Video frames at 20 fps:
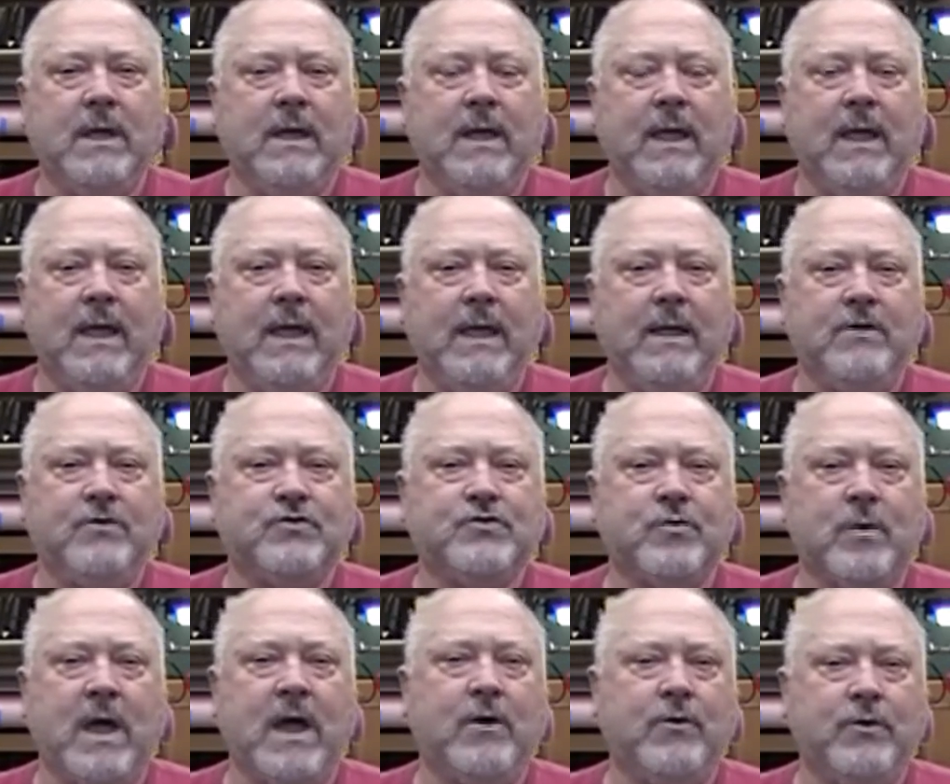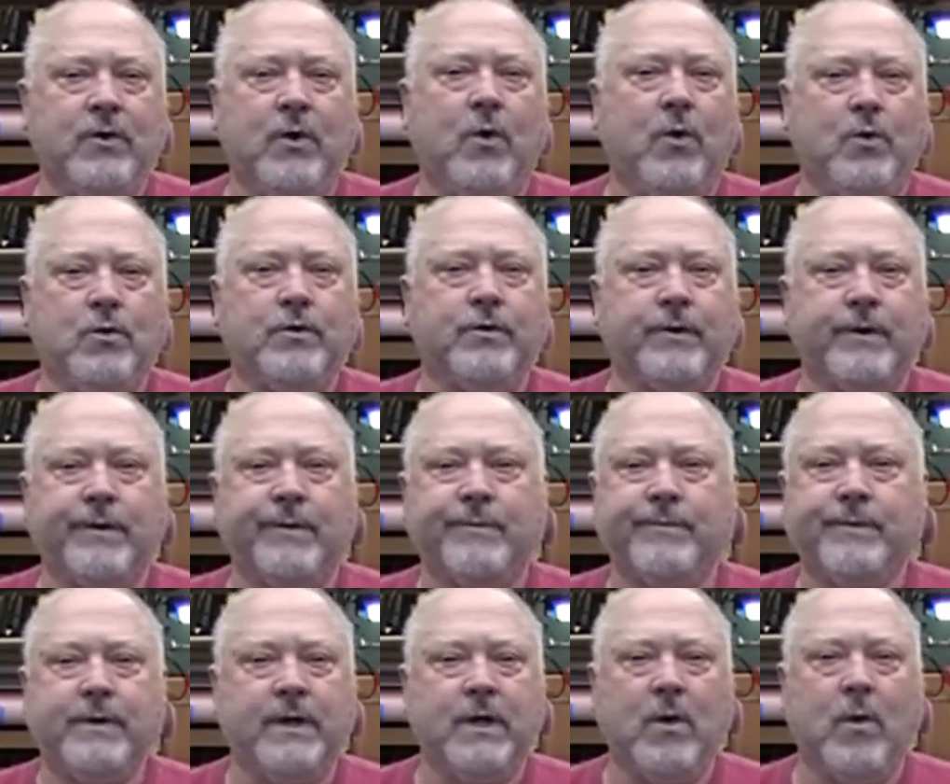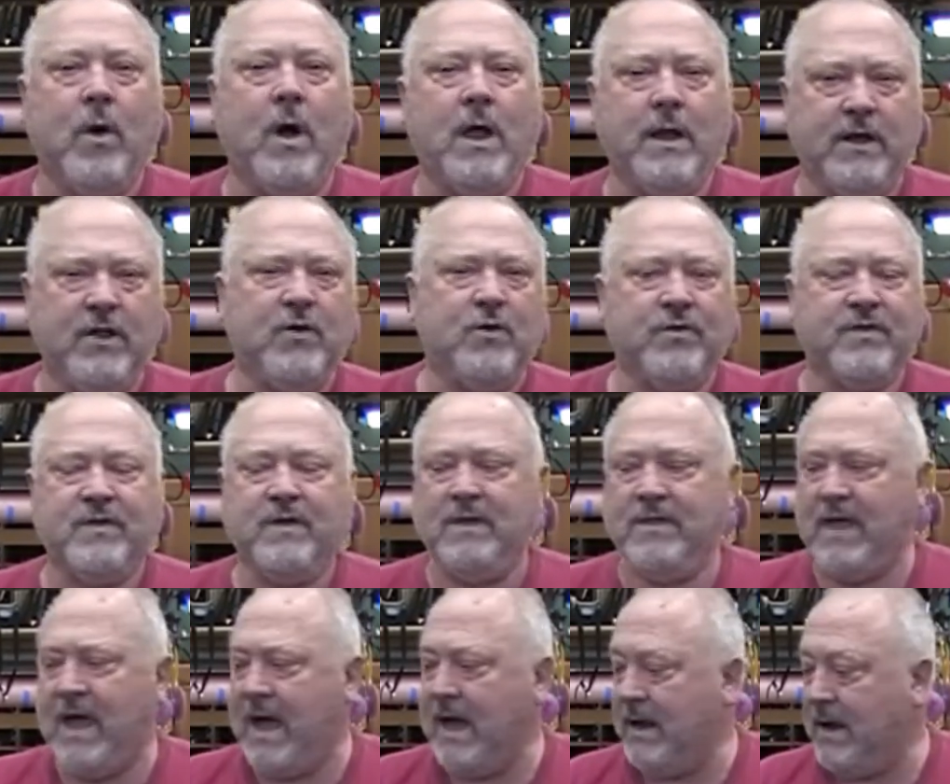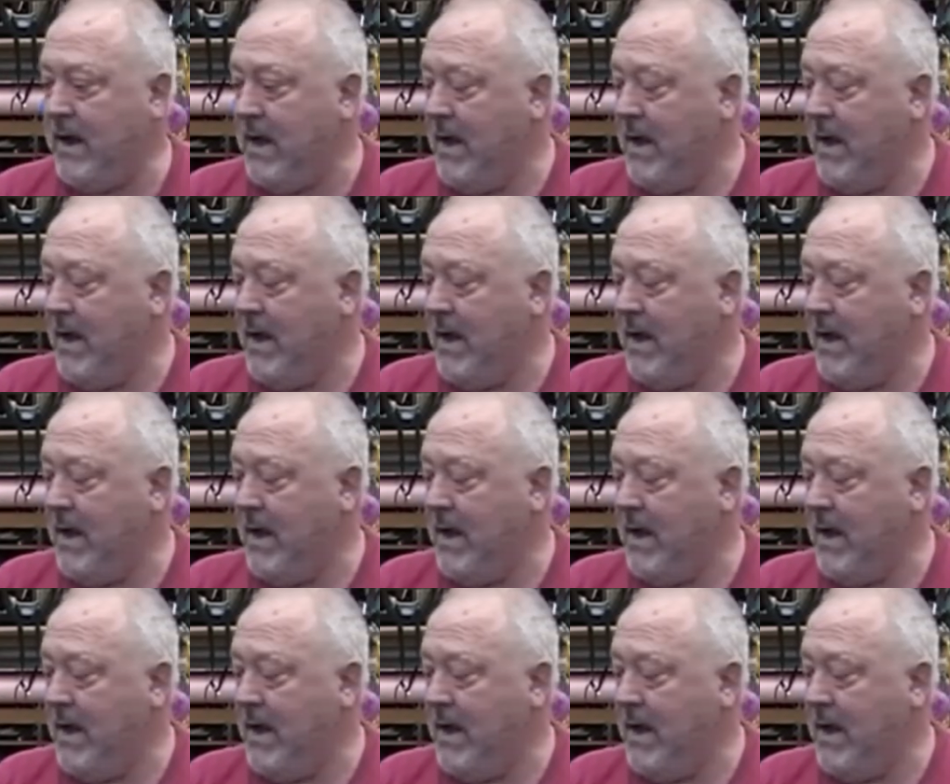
a shroud holder to go on, and you'll see that.